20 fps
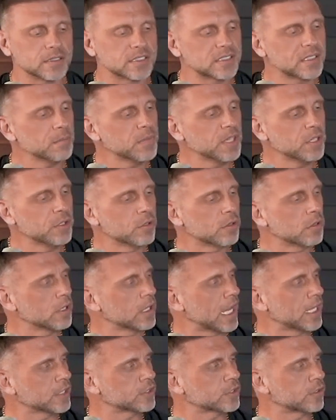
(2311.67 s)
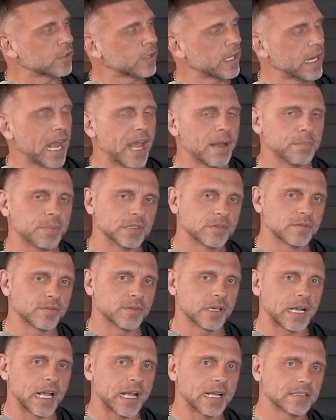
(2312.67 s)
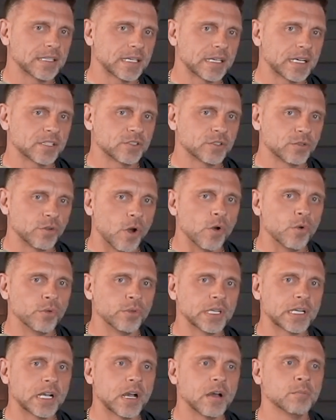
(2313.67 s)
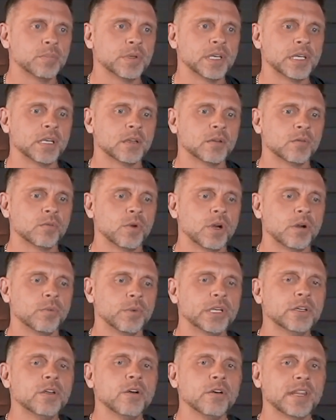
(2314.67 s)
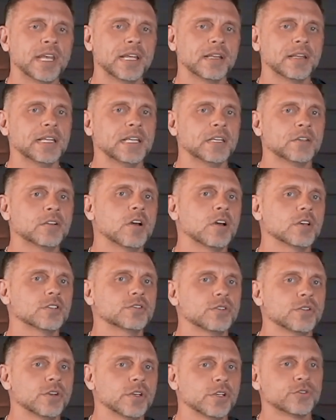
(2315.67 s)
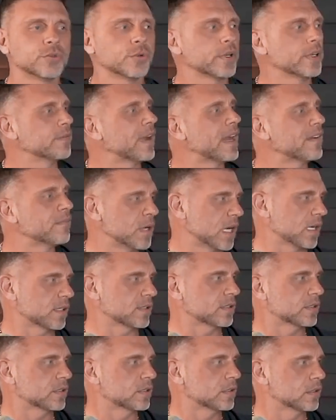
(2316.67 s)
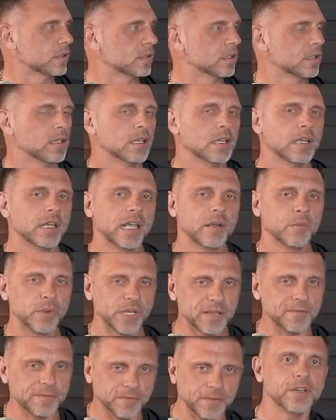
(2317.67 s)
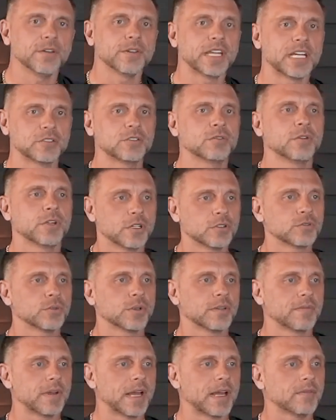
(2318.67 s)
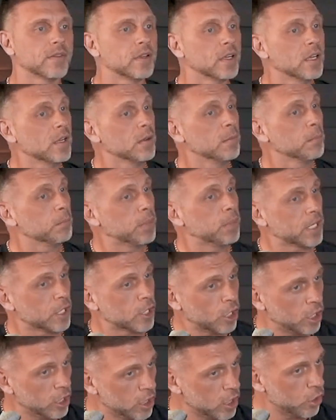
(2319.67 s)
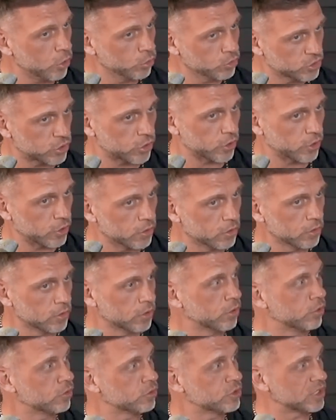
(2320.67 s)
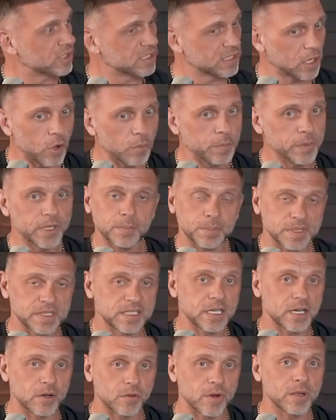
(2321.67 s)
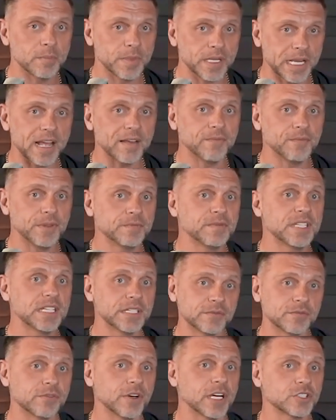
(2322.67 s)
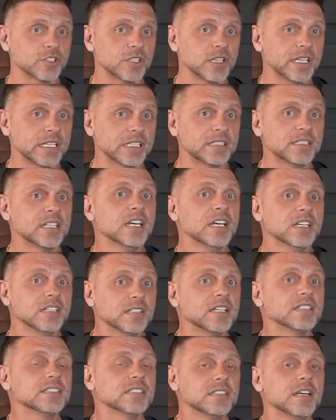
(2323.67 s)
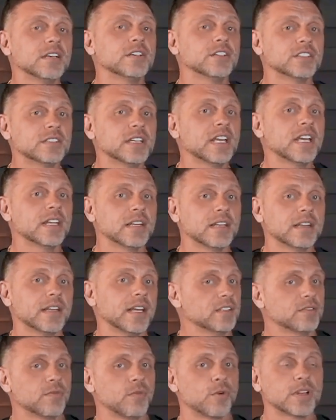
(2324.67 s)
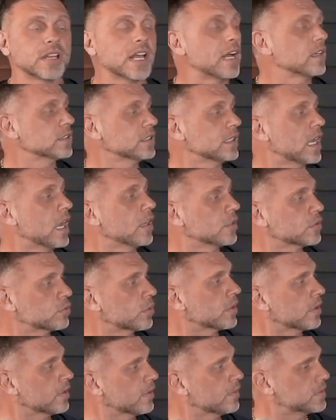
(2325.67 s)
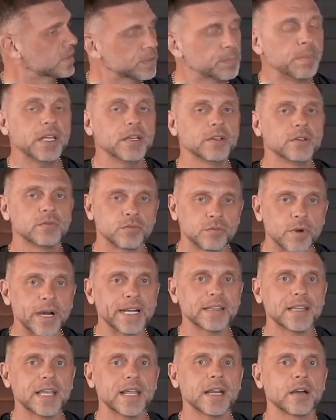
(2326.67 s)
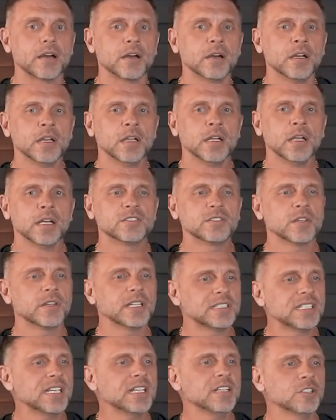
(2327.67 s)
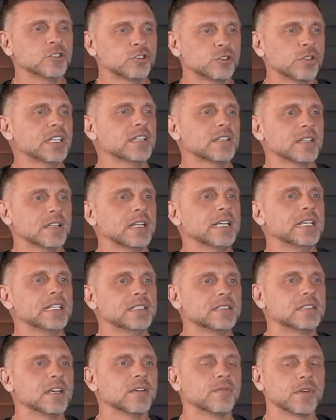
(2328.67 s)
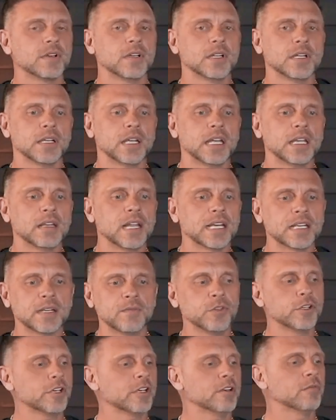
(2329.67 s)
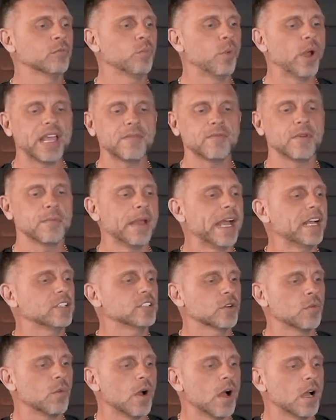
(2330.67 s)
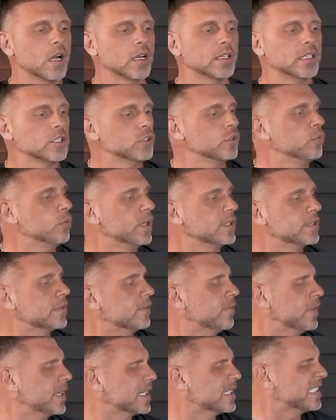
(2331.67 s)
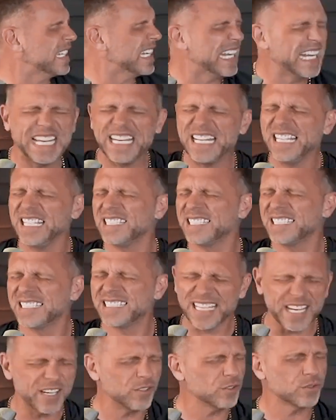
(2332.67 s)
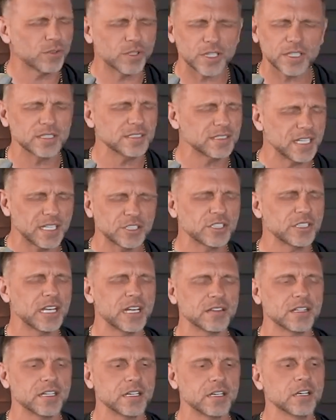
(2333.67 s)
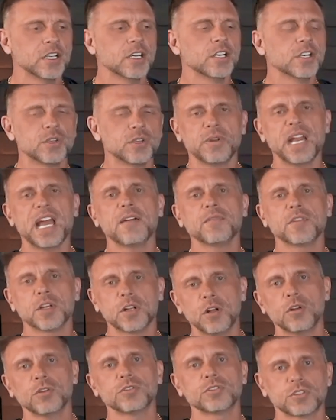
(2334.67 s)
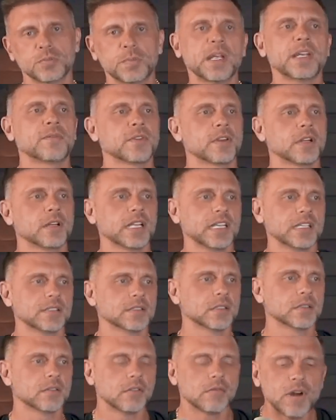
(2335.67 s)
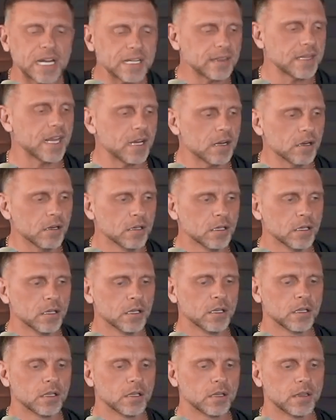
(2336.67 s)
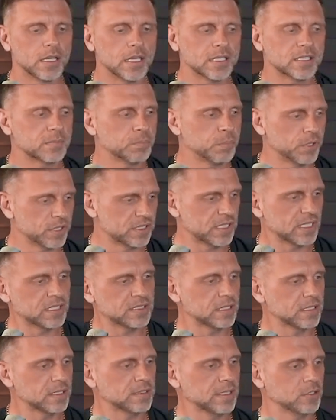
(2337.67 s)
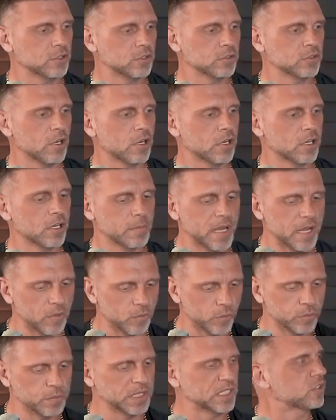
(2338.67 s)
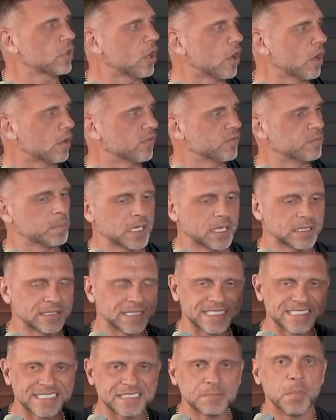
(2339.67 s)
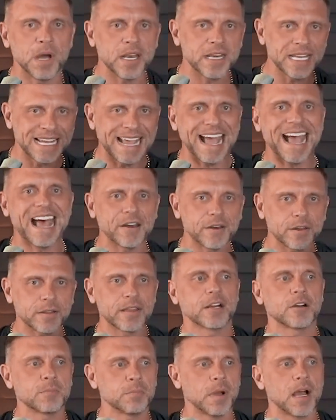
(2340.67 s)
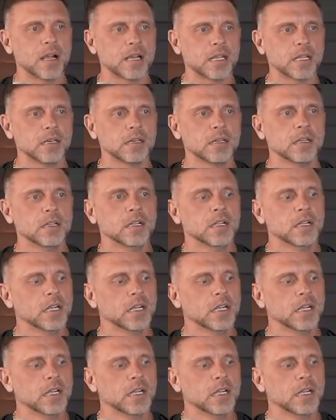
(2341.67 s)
There's something neurological that happens for guys like us who own the company where we know that lead costs $225 and we can feel that $225. But a closer who just opened up a CRM and got 15 fresh leads doesn't understand that that's $4,000 worth of spend right there. So they tend to treat the leads differently. And like if you could wave a magic wand and you wanted to fix any sales organization out there, you would have the closers pay for the leads. Right there, this persistence that you're talking about would be solved because it's money out of their pocket.